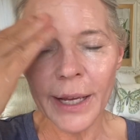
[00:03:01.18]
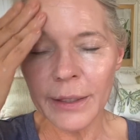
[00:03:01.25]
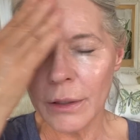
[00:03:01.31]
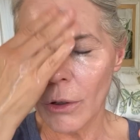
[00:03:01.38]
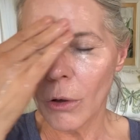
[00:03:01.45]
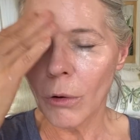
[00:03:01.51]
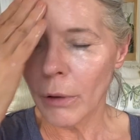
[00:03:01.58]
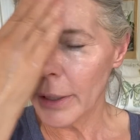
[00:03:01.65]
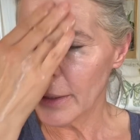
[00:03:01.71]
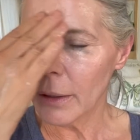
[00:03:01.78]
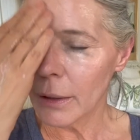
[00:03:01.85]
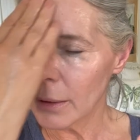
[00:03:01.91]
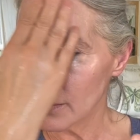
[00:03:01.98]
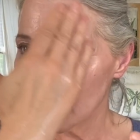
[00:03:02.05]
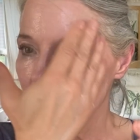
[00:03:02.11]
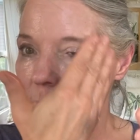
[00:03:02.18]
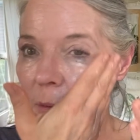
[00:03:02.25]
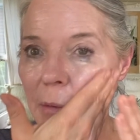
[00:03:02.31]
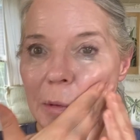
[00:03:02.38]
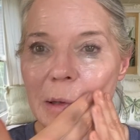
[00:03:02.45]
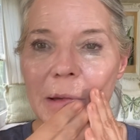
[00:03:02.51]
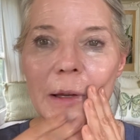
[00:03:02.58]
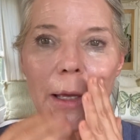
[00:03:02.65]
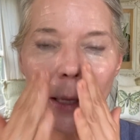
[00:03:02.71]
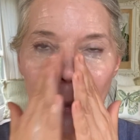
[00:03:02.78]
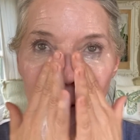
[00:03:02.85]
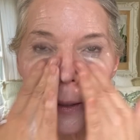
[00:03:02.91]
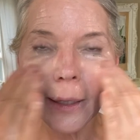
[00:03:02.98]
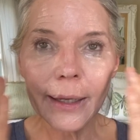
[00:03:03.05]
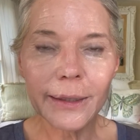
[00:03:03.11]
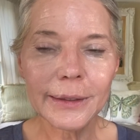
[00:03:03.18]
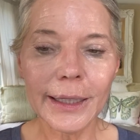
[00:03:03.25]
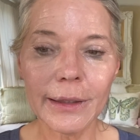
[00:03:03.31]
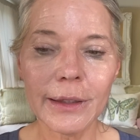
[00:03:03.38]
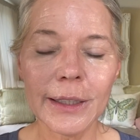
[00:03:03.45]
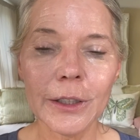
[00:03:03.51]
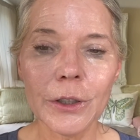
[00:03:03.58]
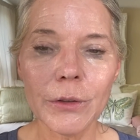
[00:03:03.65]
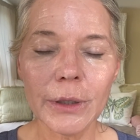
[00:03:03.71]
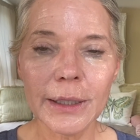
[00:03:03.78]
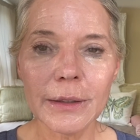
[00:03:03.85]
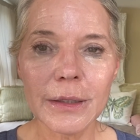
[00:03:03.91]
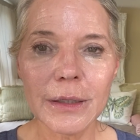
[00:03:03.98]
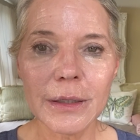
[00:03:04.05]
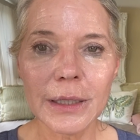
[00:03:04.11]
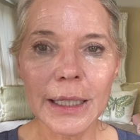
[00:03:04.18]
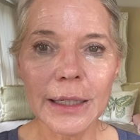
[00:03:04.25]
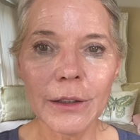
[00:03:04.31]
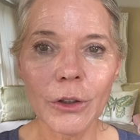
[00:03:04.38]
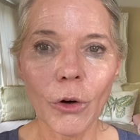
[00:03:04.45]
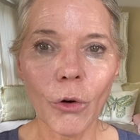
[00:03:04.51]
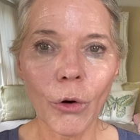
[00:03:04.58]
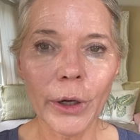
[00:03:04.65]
the oil. And I think you can see the